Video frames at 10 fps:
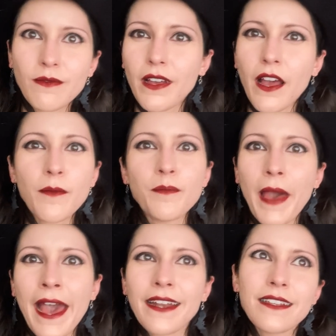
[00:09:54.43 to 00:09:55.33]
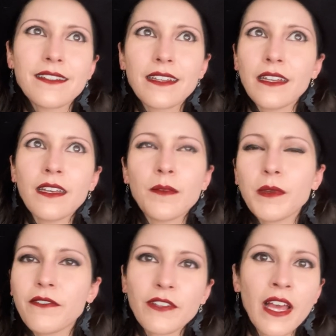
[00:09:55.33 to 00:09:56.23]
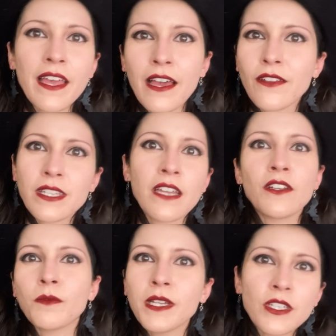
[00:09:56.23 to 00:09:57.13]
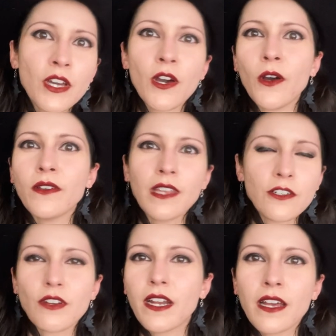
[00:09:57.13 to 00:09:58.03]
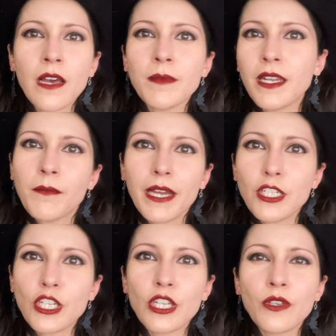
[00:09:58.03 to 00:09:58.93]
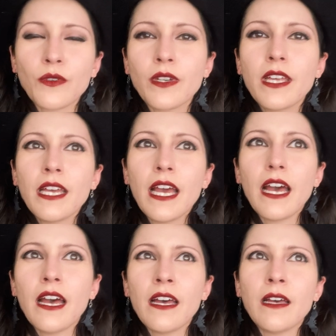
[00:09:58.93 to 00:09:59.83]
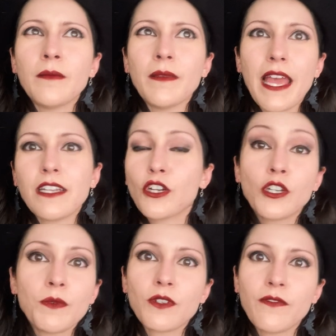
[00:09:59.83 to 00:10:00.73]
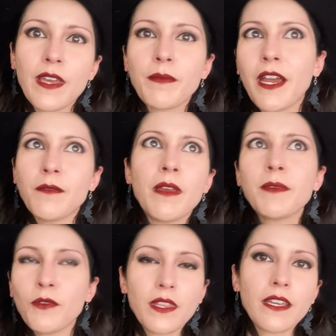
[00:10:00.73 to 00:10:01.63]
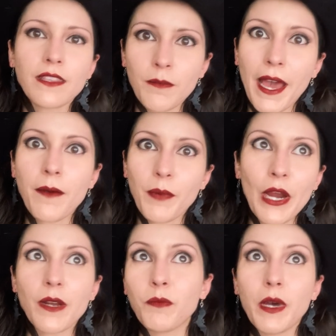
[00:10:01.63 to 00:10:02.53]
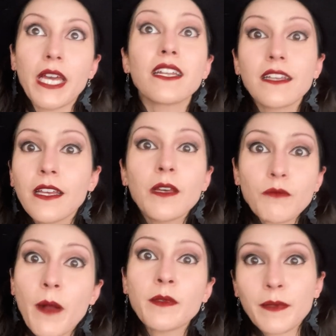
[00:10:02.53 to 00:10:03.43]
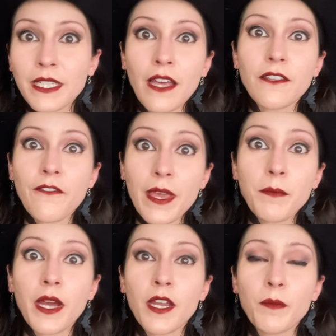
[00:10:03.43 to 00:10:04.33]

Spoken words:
a bat is gonna be flying outside your window and then try to come in and bite you. and turn you into a vampire. Maybe you think the bat part, but probably not the vampire